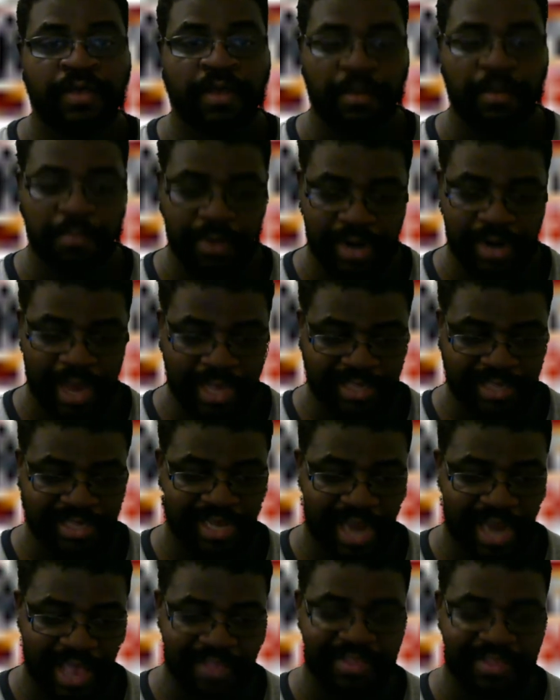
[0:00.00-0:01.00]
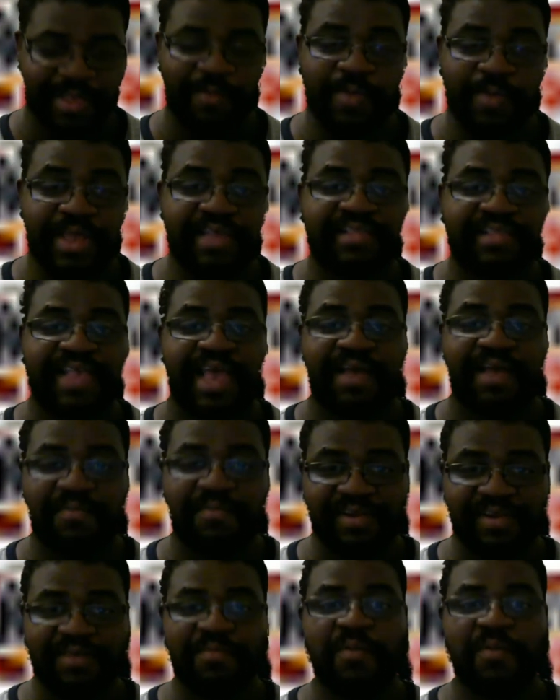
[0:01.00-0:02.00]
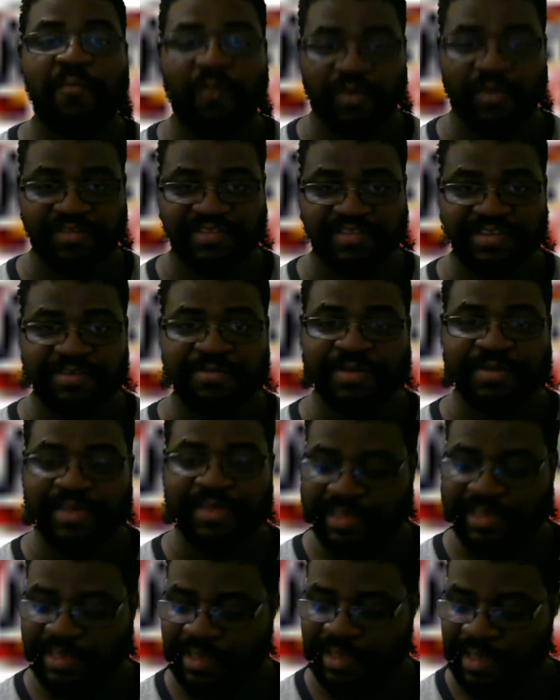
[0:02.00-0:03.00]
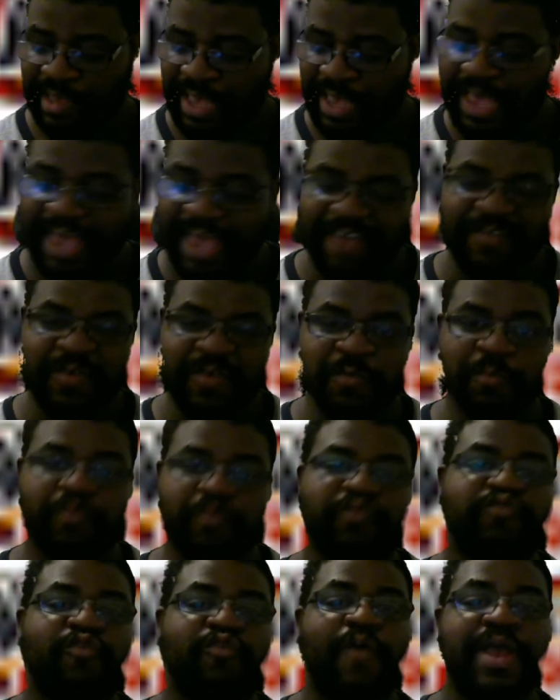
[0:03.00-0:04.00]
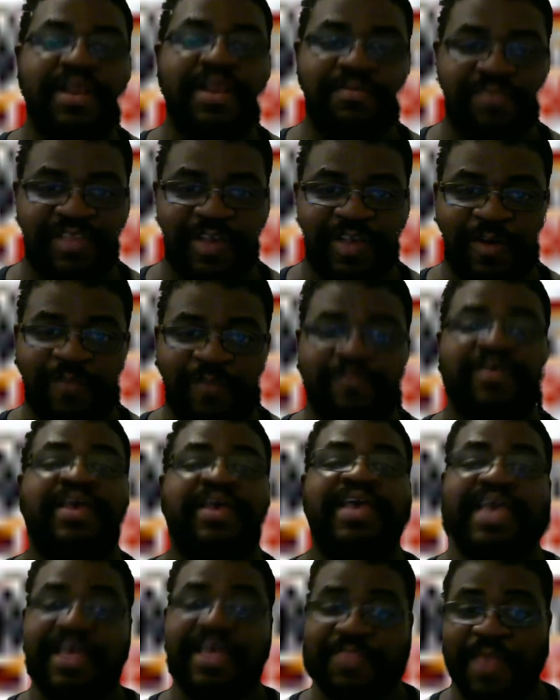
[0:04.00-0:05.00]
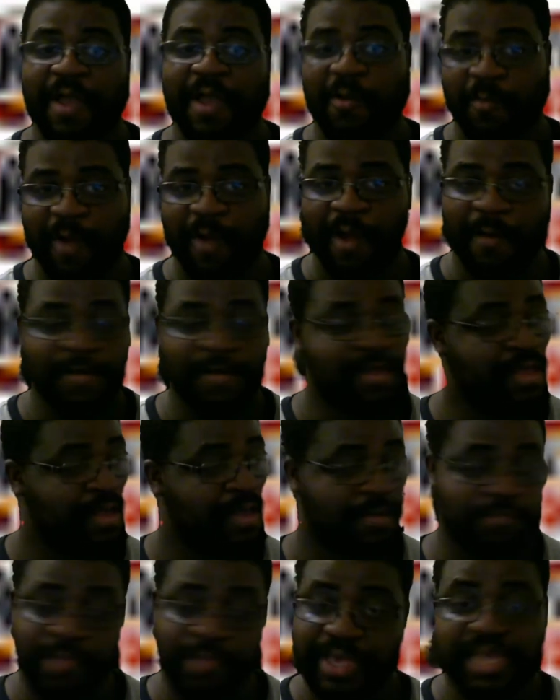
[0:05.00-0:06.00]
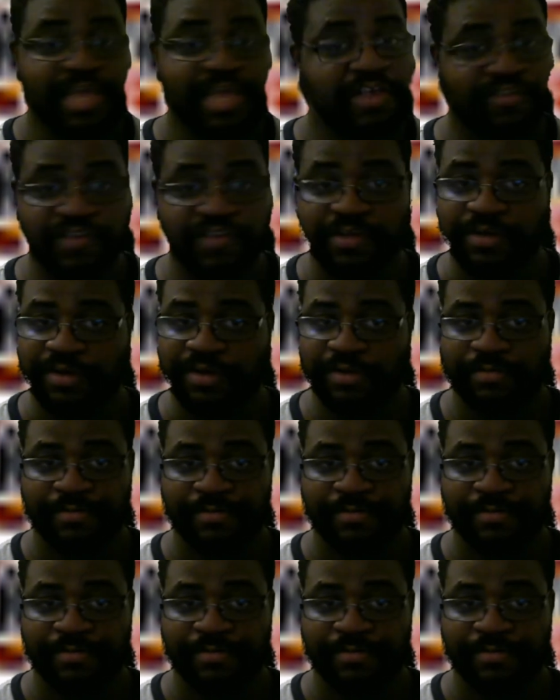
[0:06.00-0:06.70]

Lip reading: But like I said, I think we can take him a little bit more serious if he portrayed himself in that route. Big E is good.